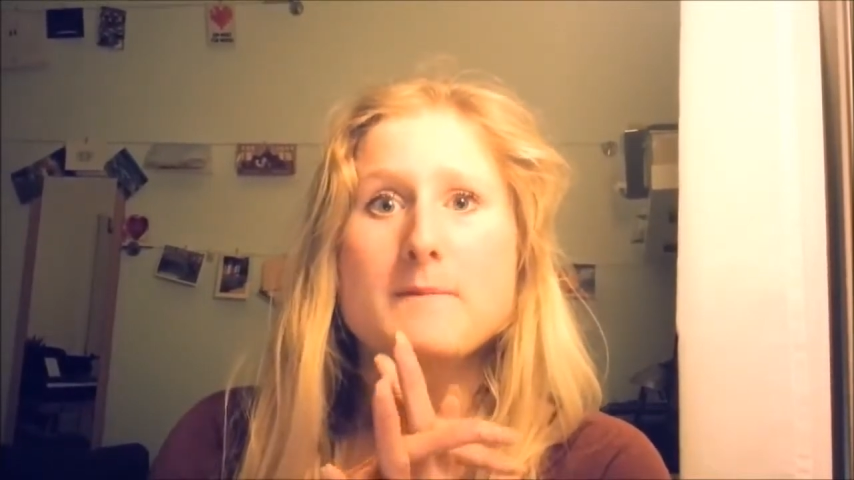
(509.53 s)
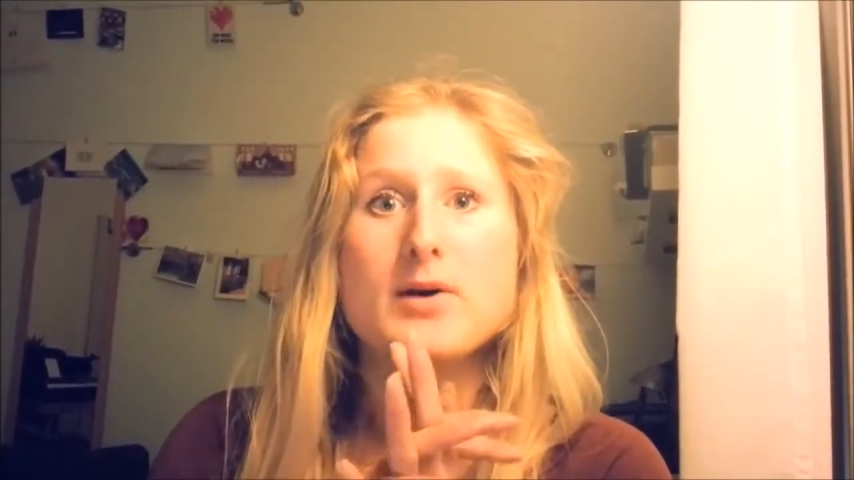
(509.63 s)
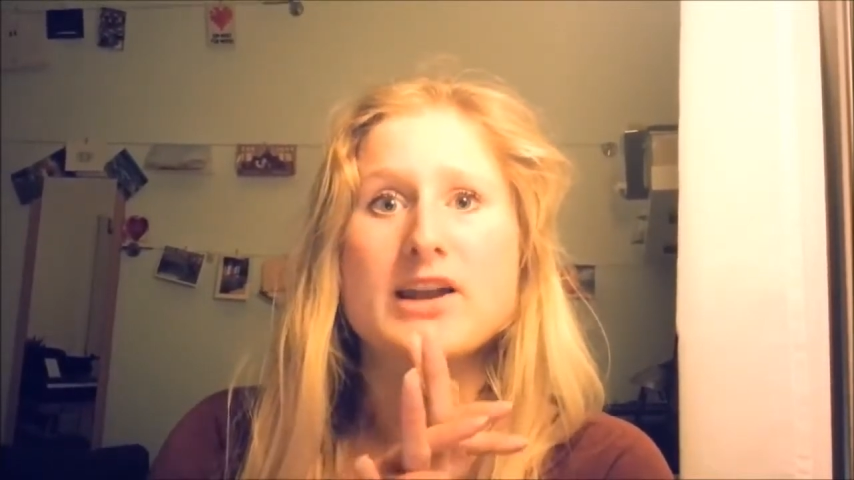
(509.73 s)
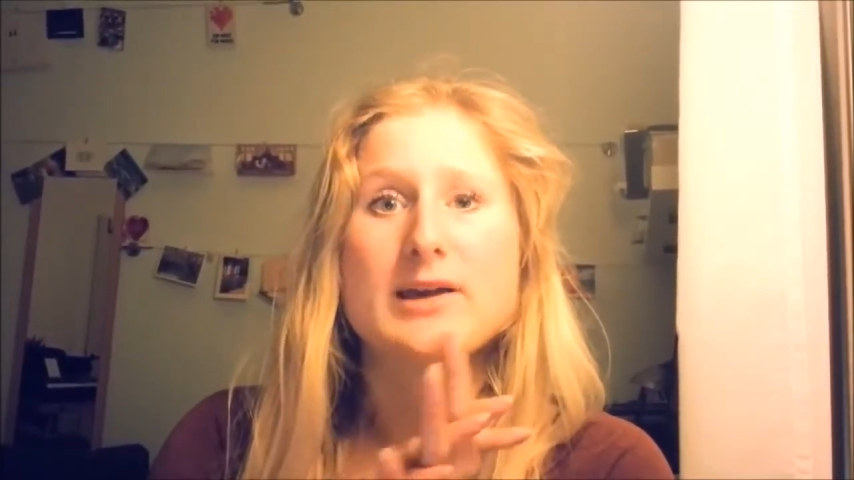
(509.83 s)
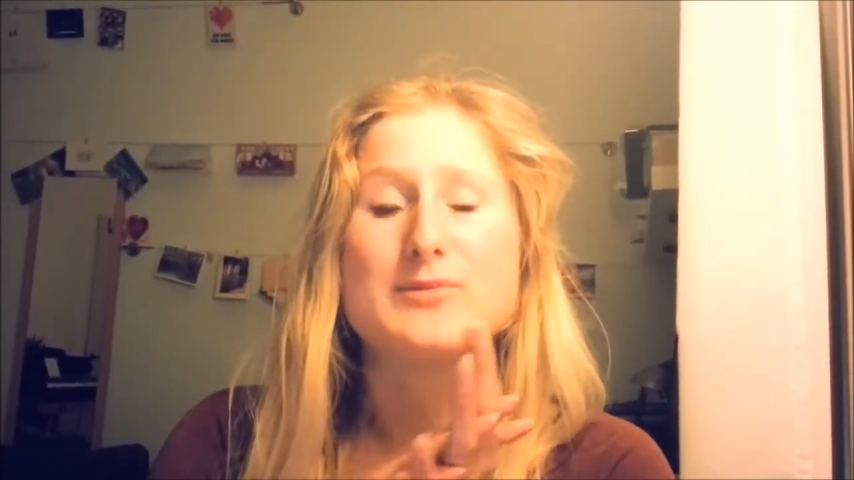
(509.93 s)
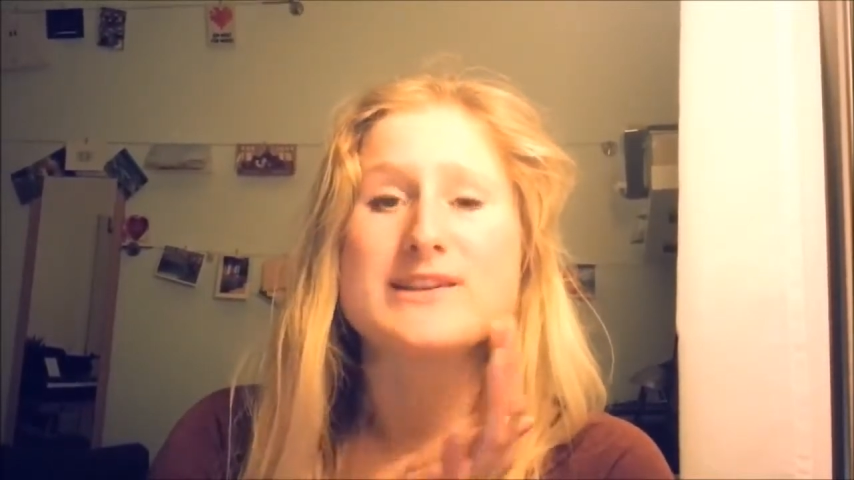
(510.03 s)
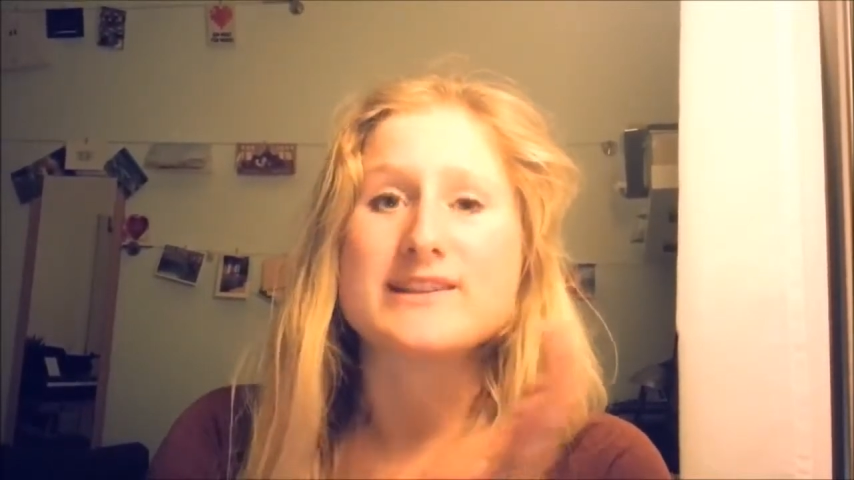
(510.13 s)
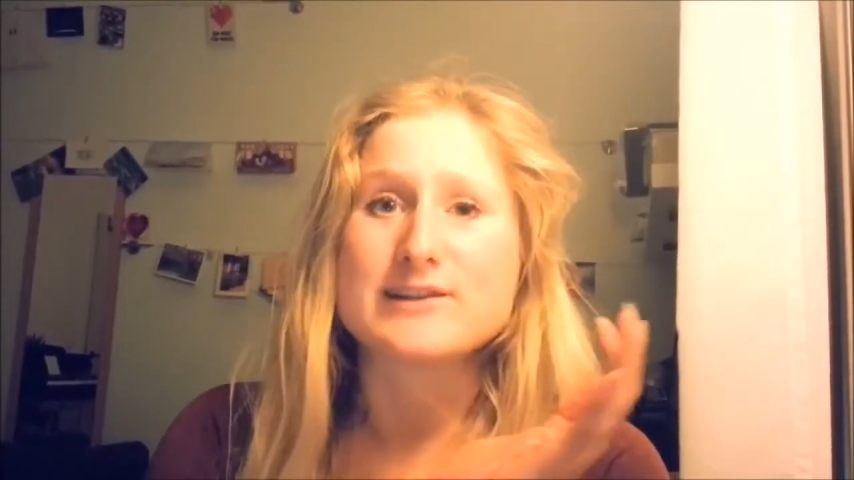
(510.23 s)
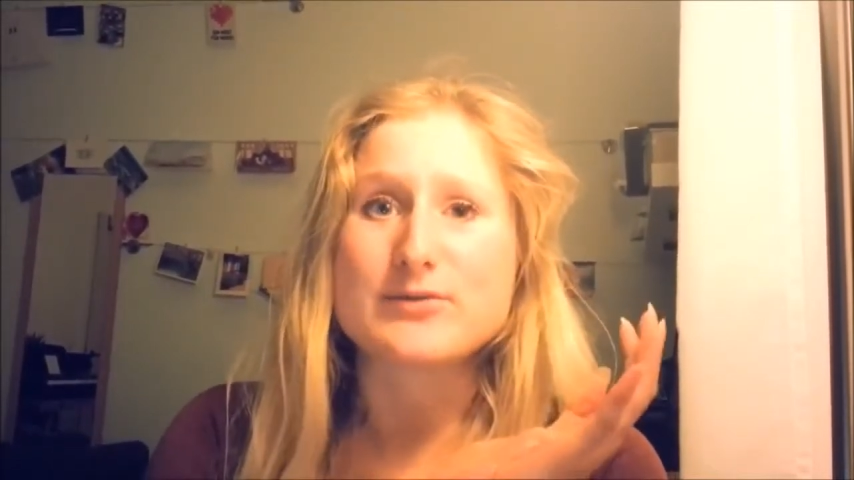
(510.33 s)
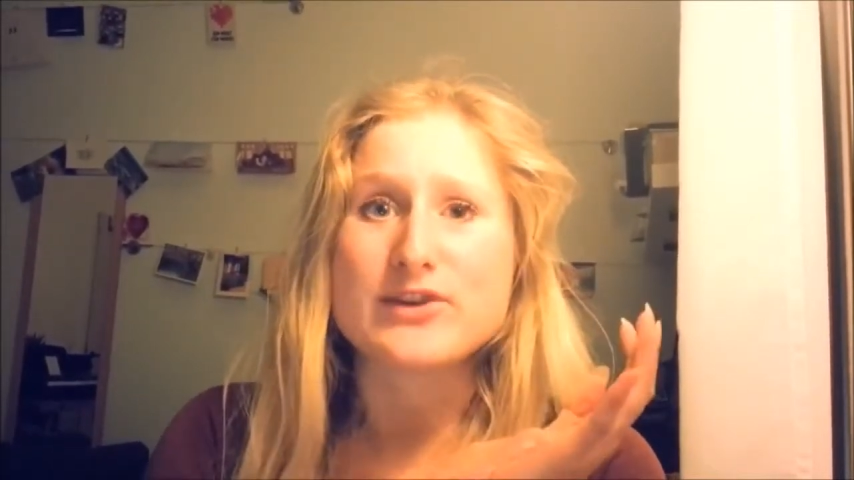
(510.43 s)
but I
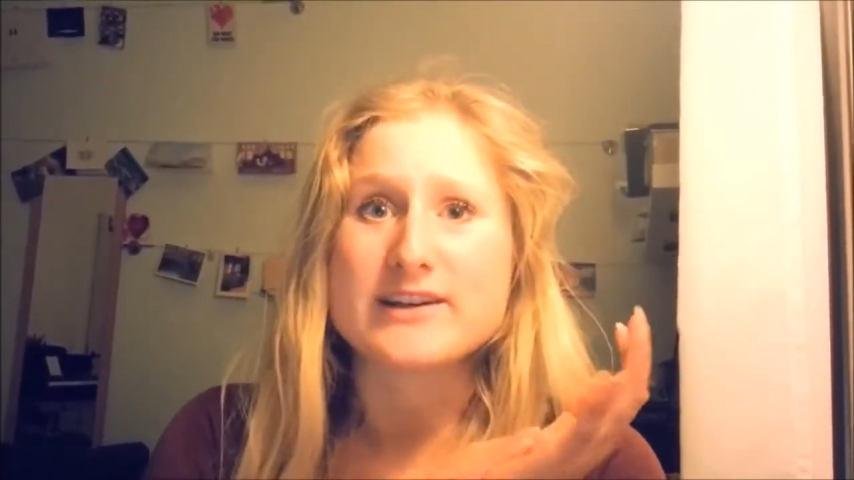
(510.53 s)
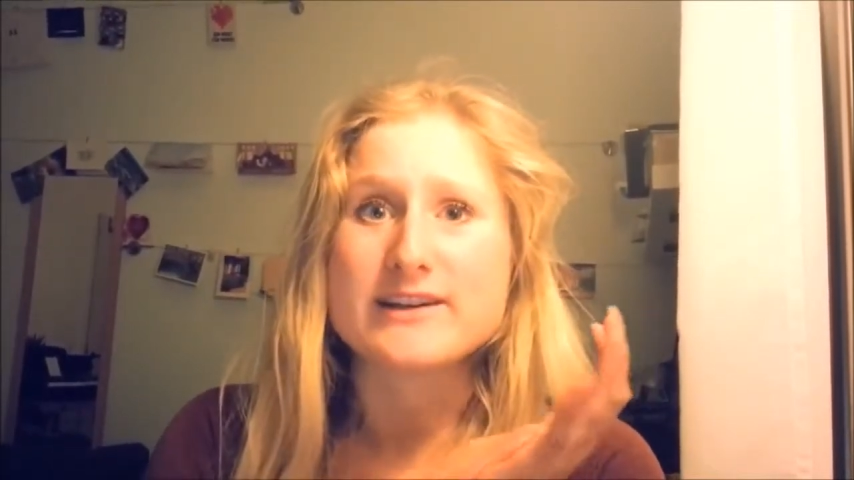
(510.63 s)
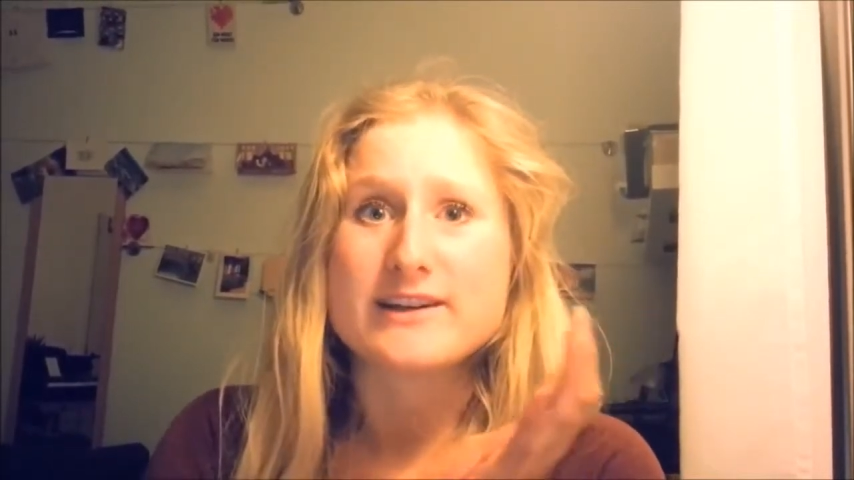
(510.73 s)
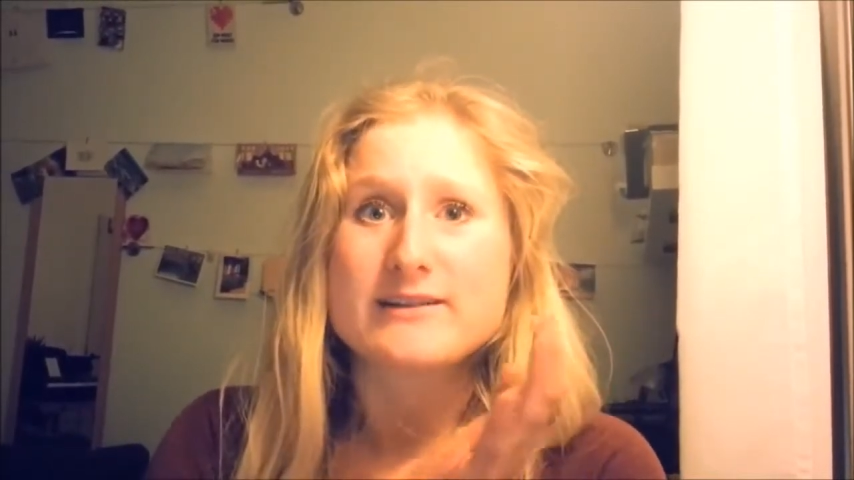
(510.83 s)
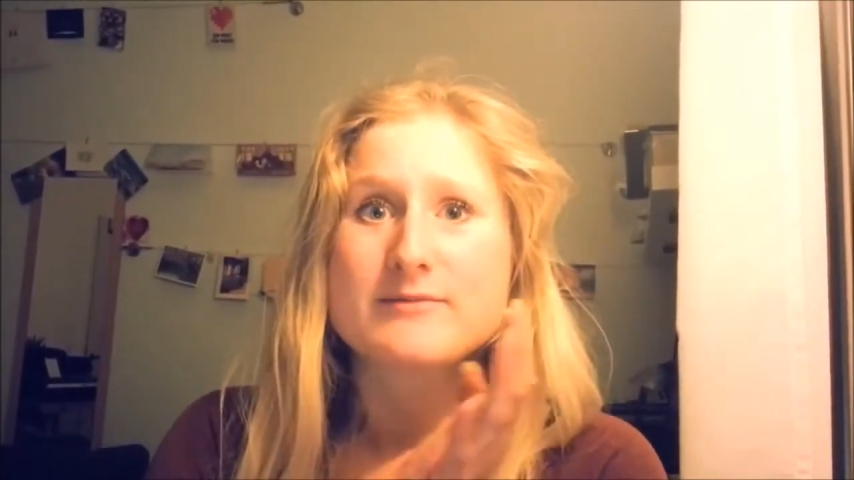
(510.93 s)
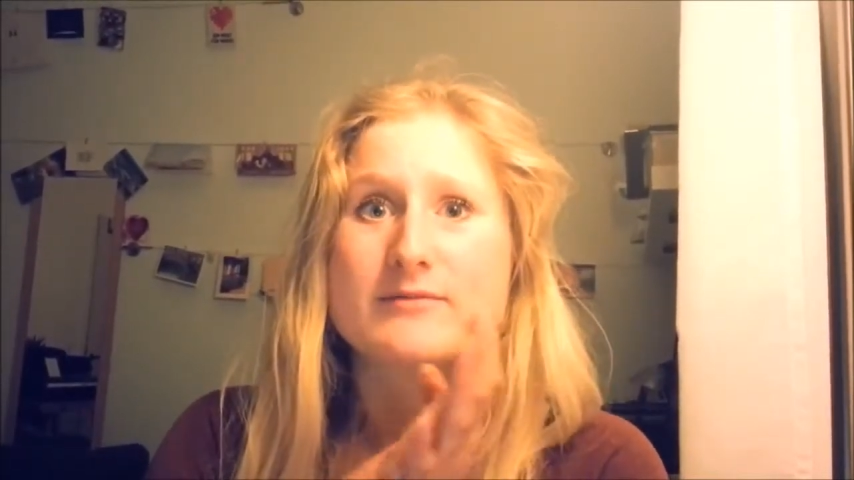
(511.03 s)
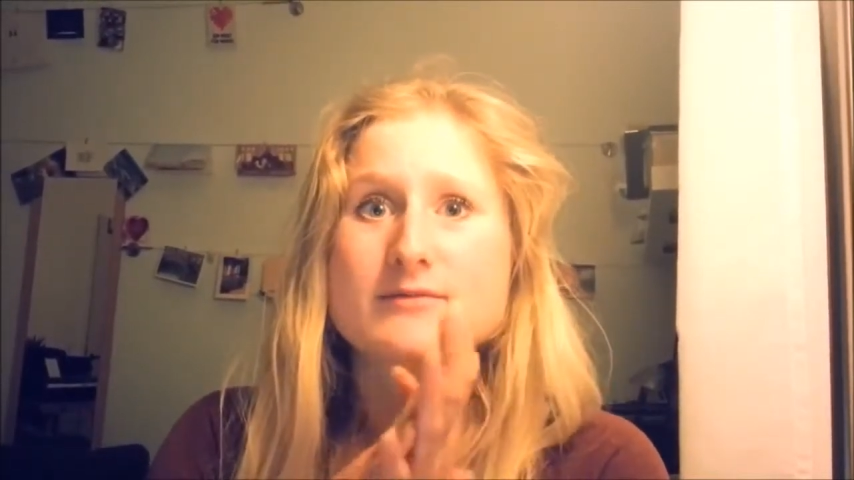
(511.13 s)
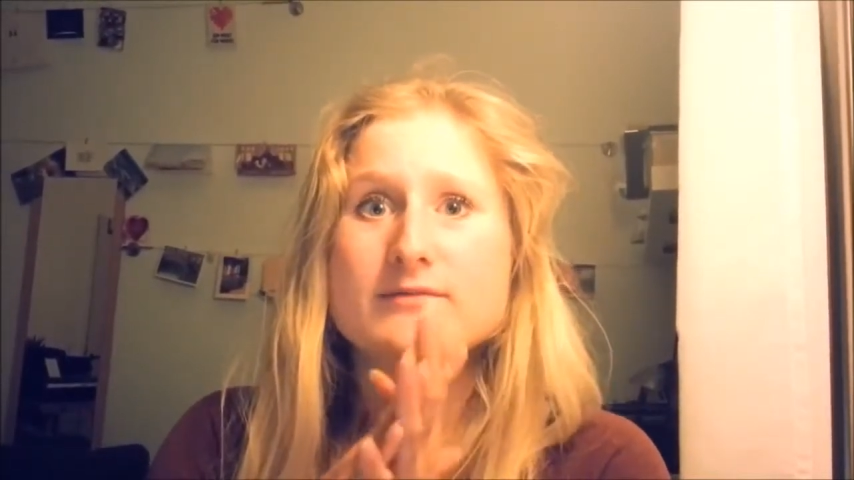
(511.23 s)
misinterpreted it.